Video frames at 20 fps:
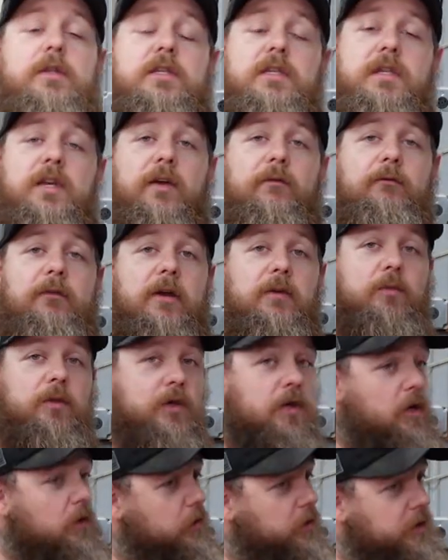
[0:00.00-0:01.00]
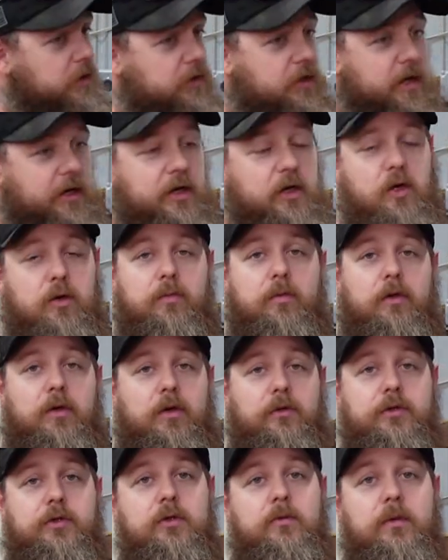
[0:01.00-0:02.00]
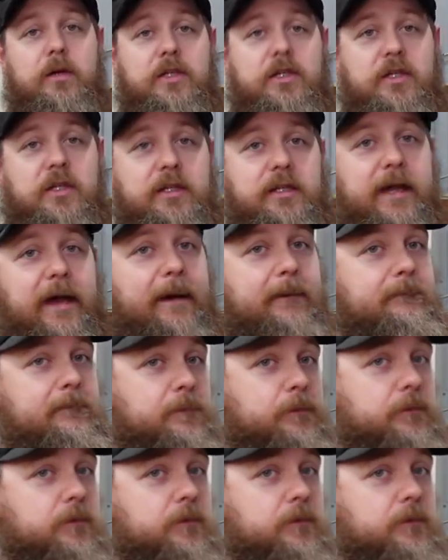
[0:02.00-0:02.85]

CFM. We don't want to try to go below too much on that,